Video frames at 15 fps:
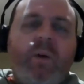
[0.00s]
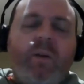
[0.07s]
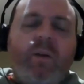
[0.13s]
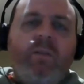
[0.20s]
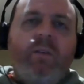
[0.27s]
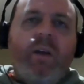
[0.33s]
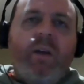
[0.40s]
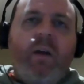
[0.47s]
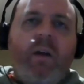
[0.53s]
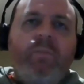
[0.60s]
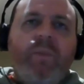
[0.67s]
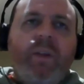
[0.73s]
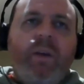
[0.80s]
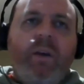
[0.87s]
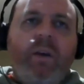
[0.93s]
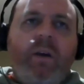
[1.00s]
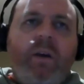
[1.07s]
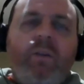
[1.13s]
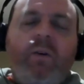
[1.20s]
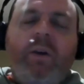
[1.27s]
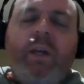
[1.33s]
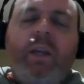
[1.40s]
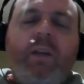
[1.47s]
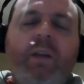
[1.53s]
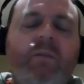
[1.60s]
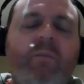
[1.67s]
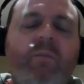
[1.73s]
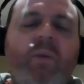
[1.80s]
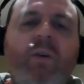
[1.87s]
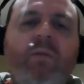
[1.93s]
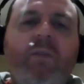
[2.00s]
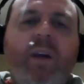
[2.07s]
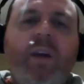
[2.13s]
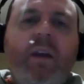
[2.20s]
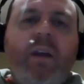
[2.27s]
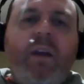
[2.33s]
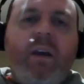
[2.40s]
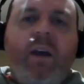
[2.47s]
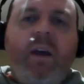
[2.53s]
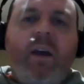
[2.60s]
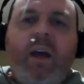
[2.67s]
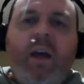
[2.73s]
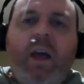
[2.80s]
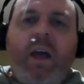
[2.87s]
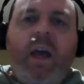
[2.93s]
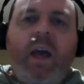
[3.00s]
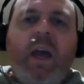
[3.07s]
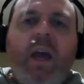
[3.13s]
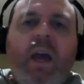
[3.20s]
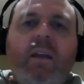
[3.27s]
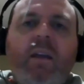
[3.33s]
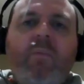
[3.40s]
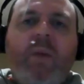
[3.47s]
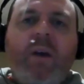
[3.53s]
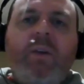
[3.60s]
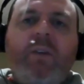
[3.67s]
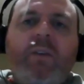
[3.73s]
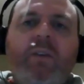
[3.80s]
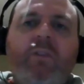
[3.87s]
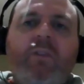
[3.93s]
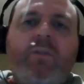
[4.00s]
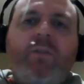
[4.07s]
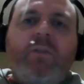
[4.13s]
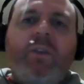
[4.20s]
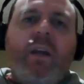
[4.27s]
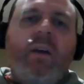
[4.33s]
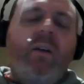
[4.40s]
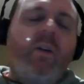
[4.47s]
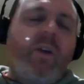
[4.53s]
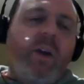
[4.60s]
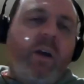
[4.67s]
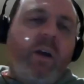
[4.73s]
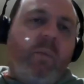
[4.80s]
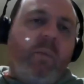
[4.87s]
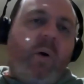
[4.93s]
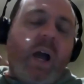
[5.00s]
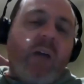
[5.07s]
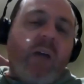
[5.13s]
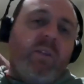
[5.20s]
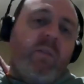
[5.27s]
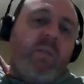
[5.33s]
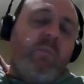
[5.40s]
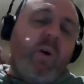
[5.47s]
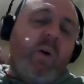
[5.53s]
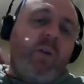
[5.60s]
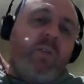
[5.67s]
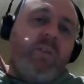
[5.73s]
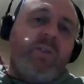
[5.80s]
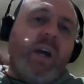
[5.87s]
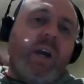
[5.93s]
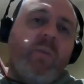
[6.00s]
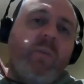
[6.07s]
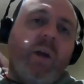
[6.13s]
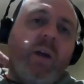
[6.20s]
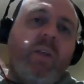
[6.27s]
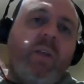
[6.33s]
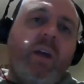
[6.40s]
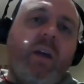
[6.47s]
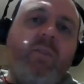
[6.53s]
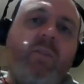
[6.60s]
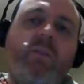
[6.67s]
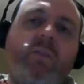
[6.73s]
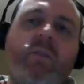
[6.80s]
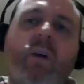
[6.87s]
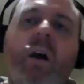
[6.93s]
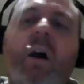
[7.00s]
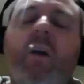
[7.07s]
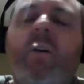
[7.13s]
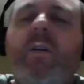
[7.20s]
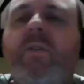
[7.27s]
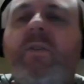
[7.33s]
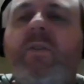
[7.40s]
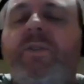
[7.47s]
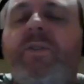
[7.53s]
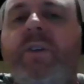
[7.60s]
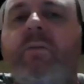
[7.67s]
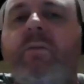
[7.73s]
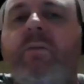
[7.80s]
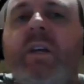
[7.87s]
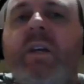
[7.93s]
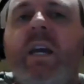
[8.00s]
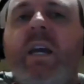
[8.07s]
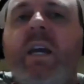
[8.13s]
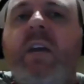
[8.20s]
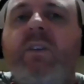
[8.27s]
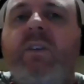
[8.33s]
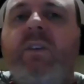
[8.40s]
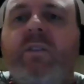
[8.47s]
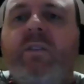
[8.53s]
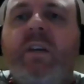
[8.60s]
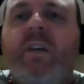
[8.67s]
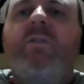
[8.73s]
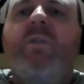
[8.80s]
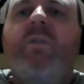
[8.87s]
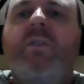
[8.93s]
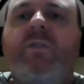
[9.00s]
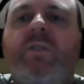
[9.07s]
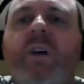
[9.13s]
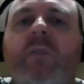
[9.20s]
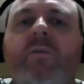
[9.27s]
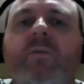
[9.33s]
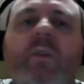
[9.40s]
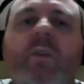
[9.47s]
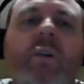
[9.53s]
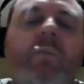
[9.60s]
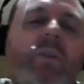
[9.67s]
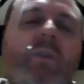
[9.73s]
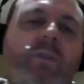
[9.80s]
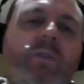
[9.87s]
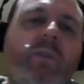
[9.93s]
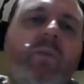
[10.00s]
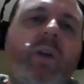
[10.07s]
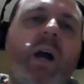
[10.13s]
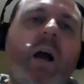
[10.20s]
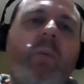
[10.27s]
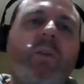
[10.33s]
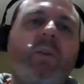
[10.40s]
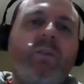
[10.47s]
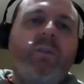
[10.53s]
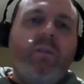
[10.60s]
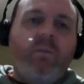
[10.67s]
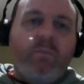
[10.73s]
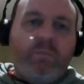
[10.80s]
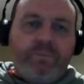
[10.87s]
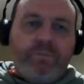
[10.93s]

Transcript: But look, it is a movie, and it made things interesting by having them both escape out there. So it's definitely edgy of seat sort of stuff. You really want to see what happens.